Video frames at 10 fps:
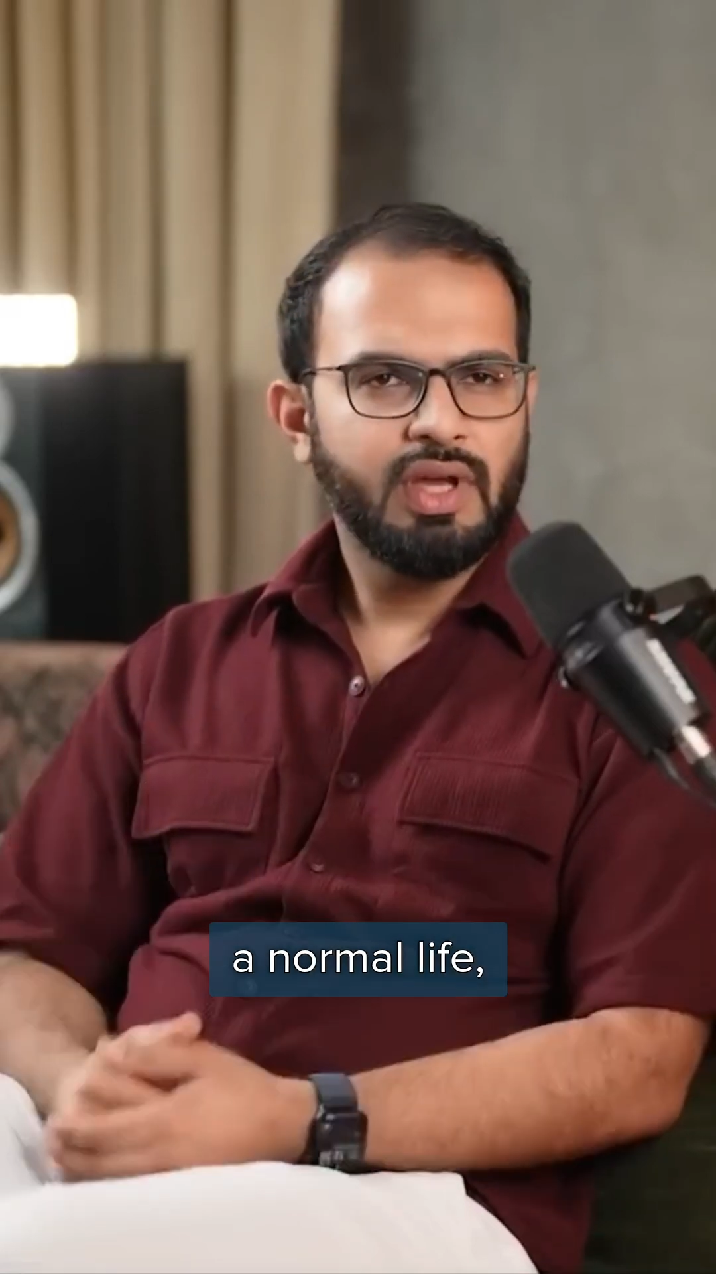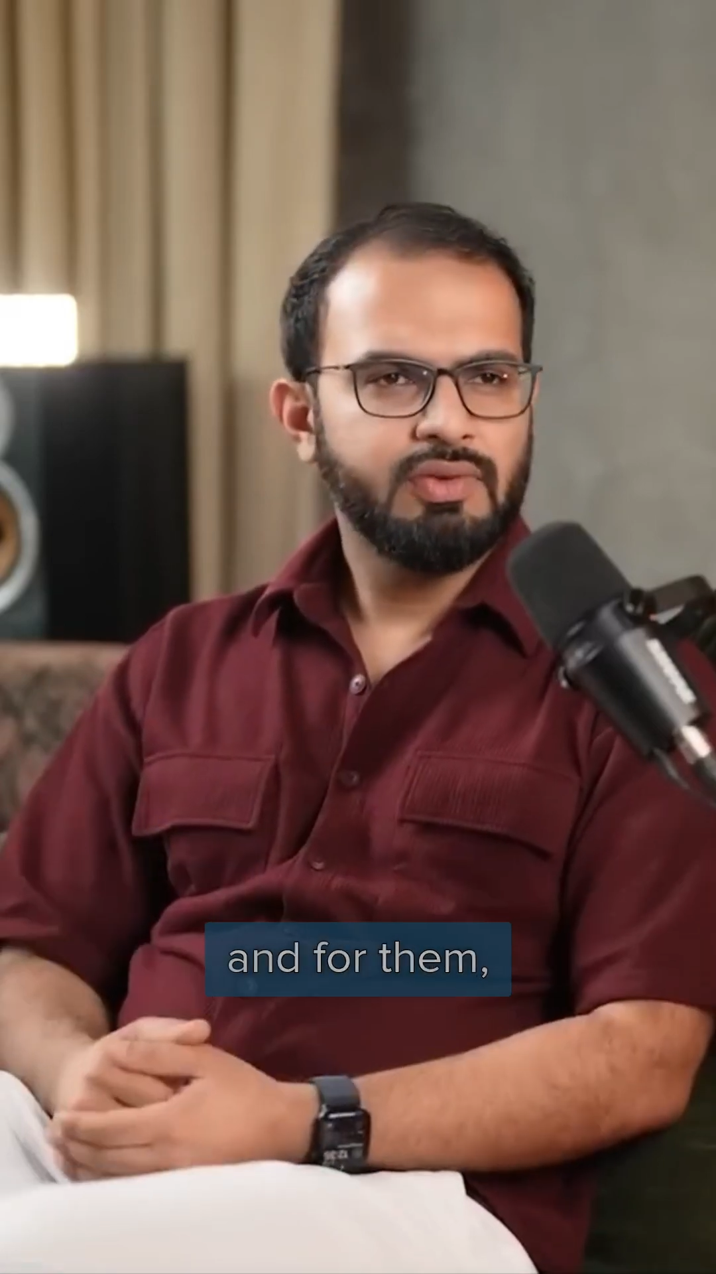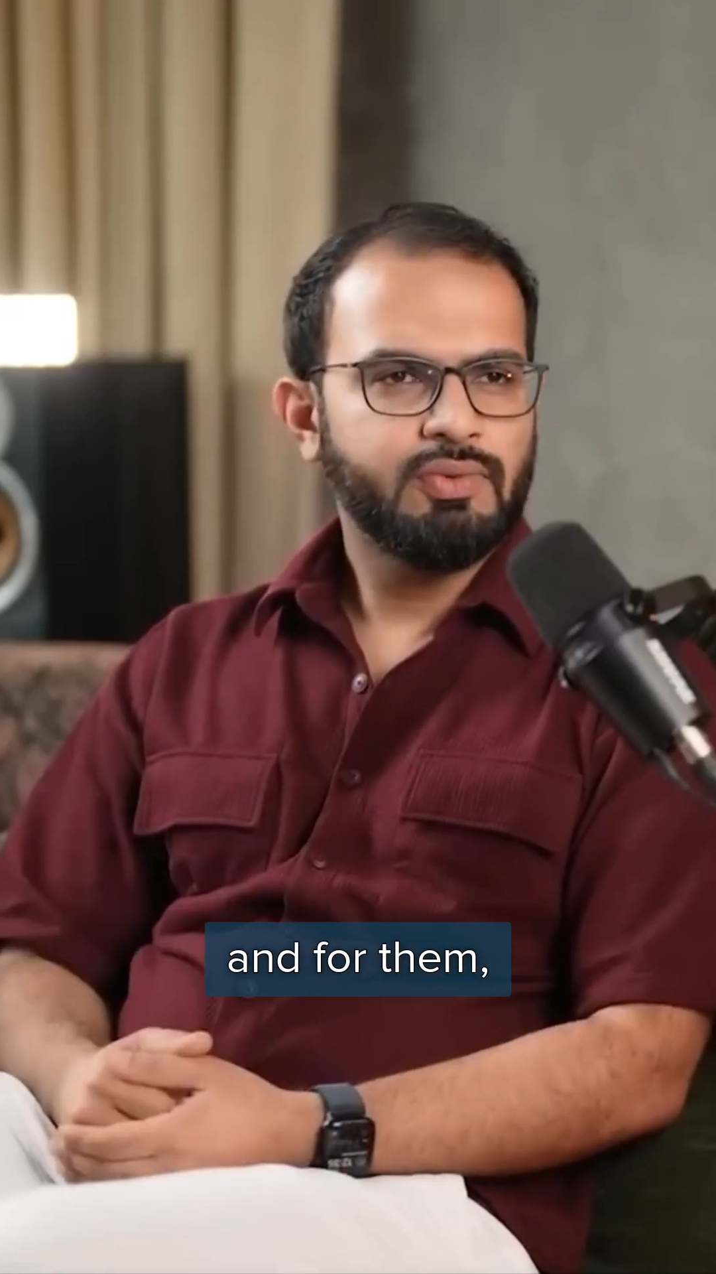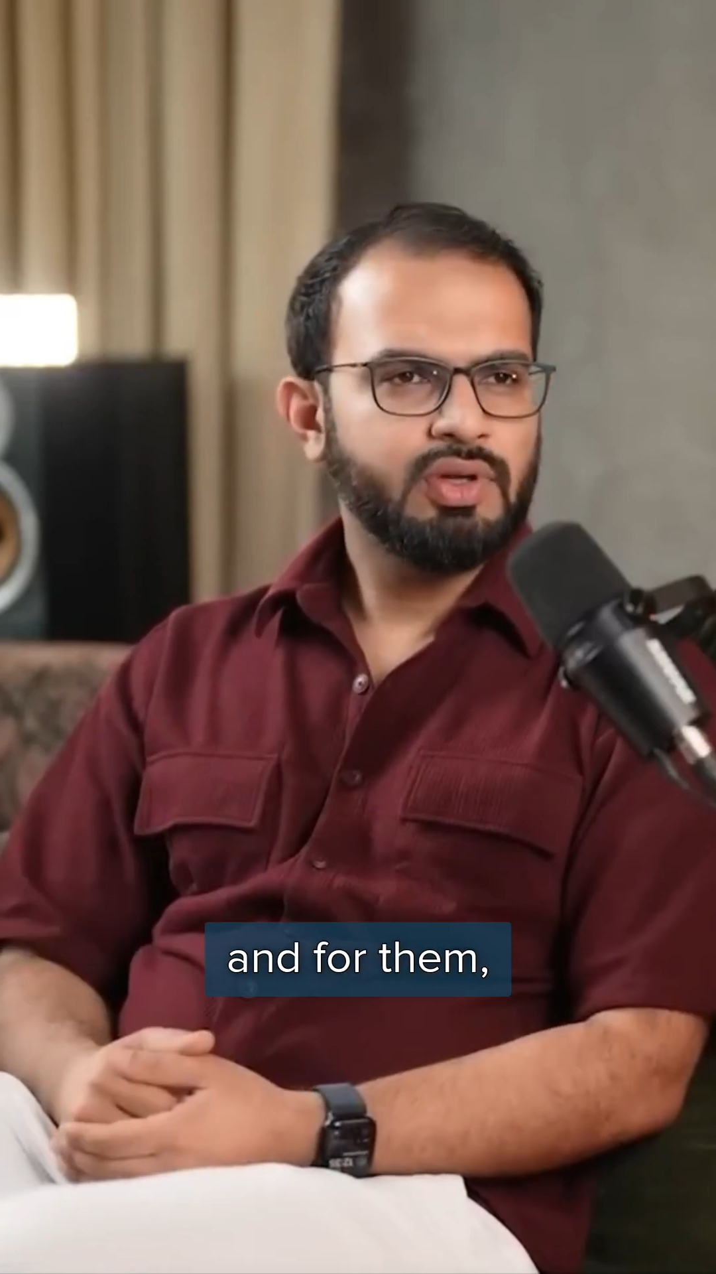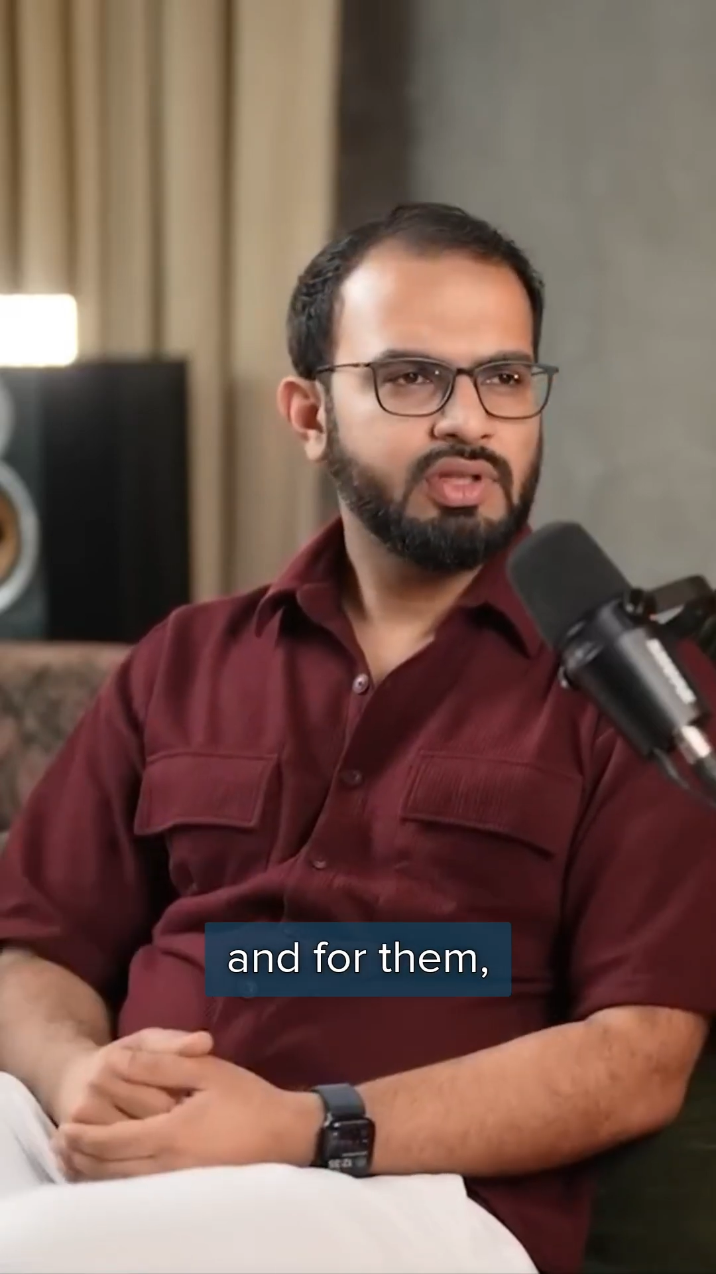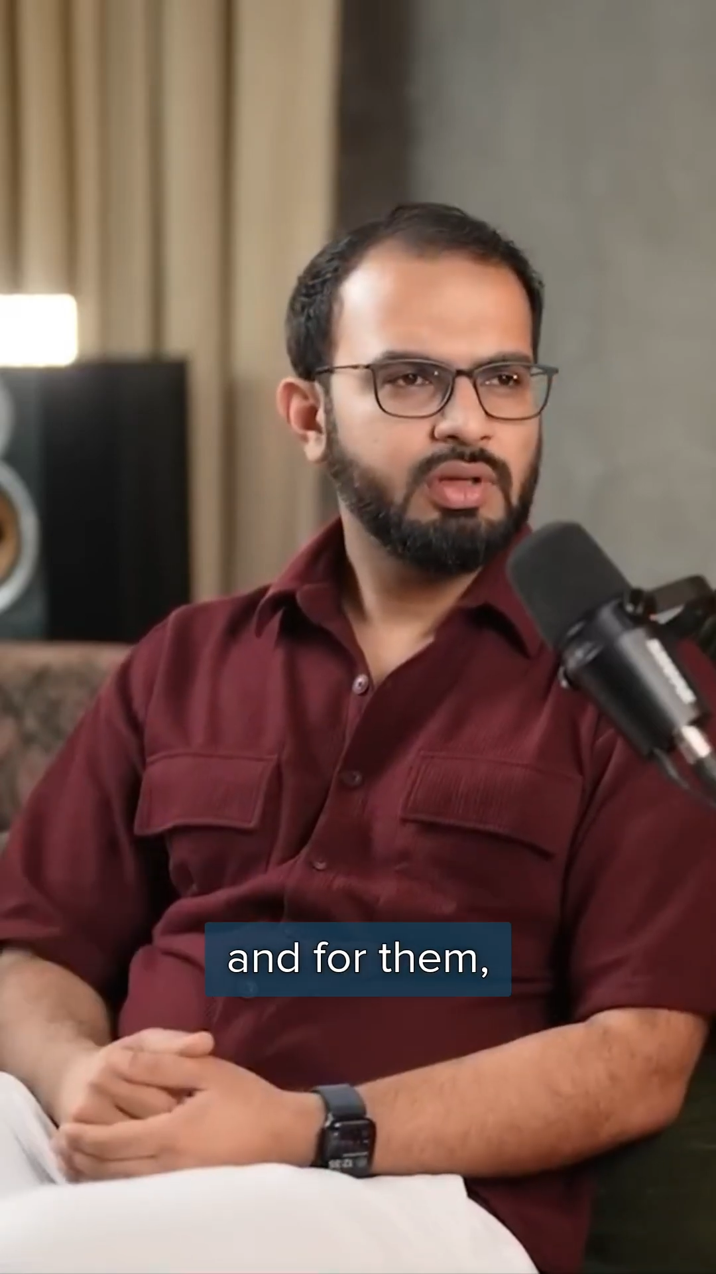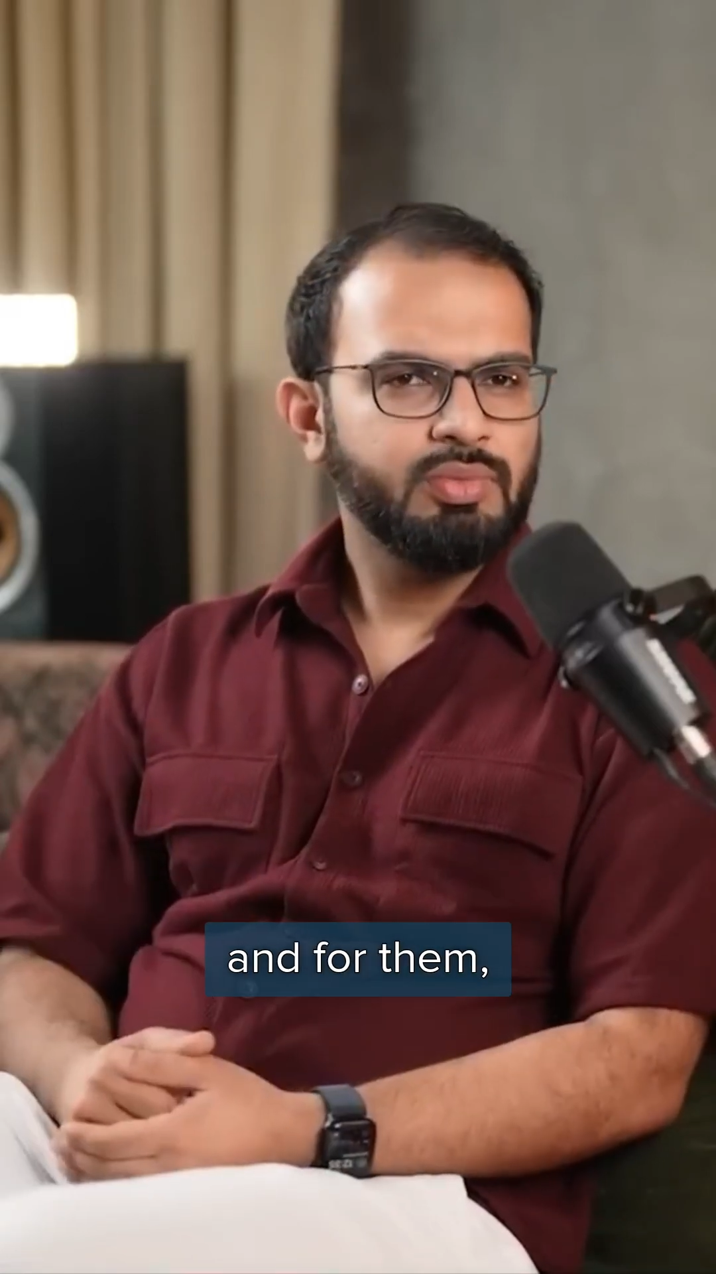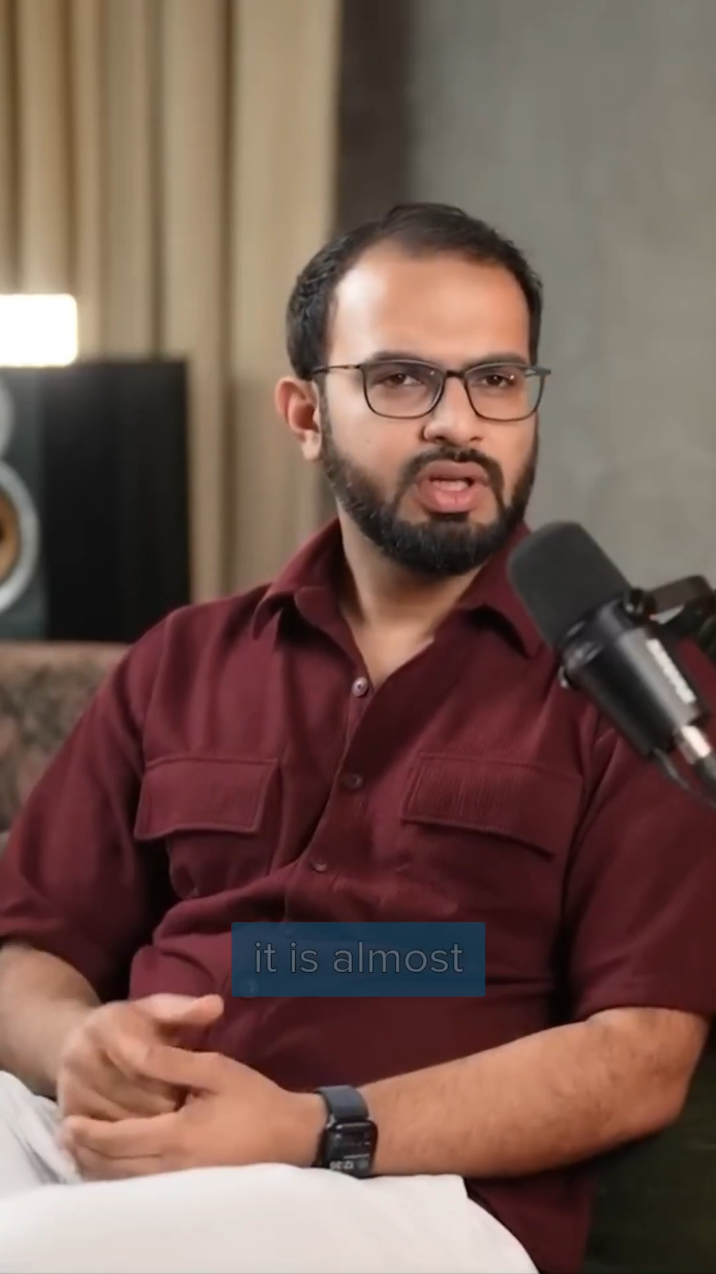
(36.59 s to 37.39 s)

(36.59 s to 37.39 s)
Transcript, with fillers: And for them,